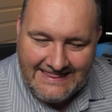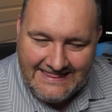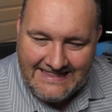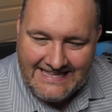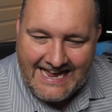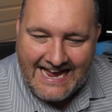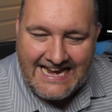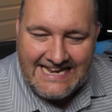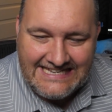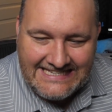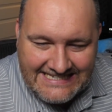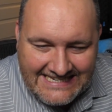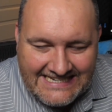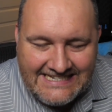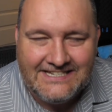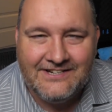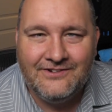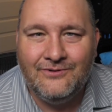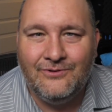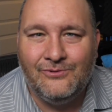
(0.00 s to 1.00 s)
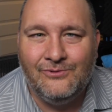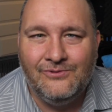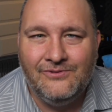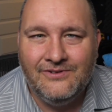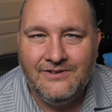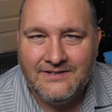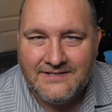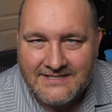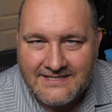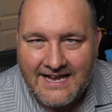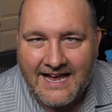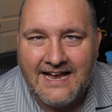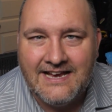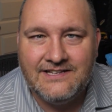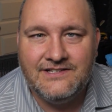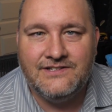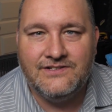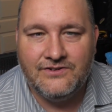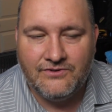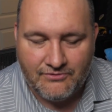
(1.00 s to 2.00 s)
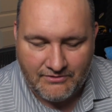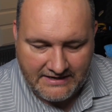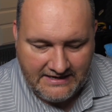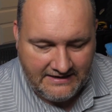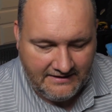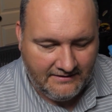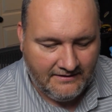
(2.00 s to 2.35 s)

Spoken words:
the identical size screen,